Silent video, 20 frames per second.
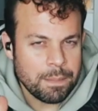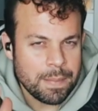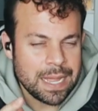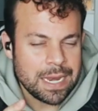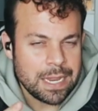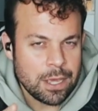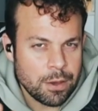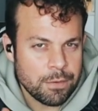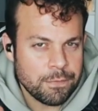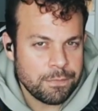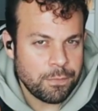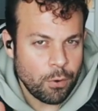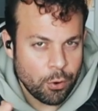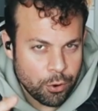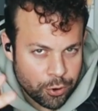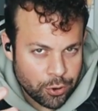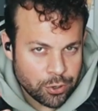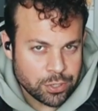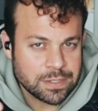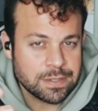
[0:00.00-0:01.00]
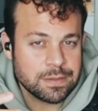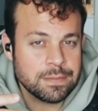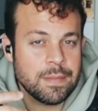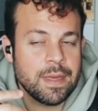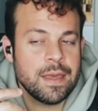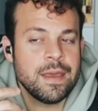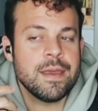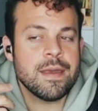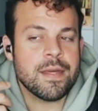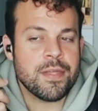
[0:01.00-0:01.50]
many foreigners
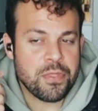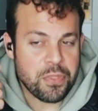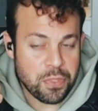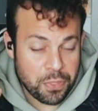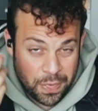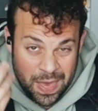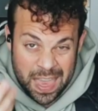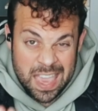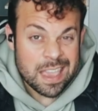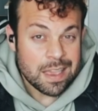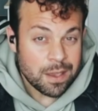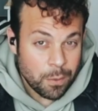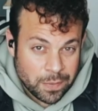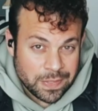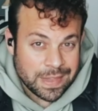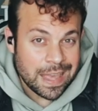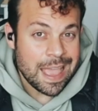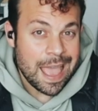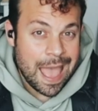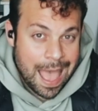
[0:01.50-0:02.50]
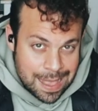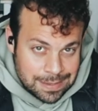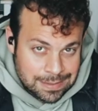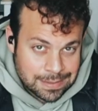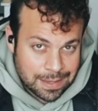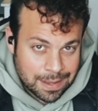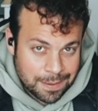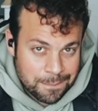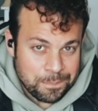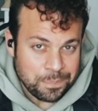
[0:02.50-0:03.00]
think when they
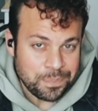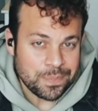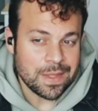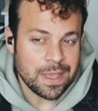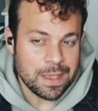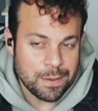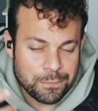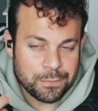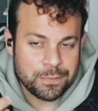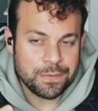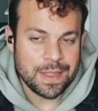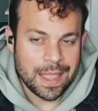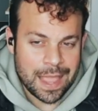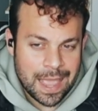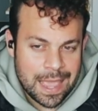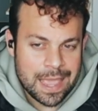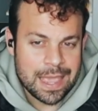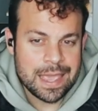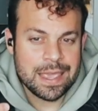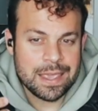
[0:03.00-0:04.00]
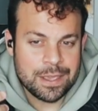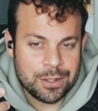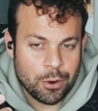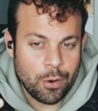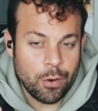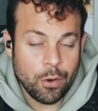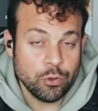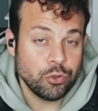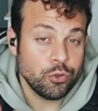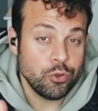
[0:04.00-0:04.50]
ask if they, you
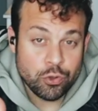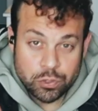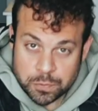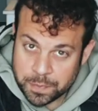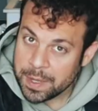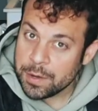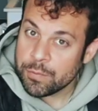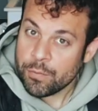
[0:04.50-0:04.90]
know, oh, do you speak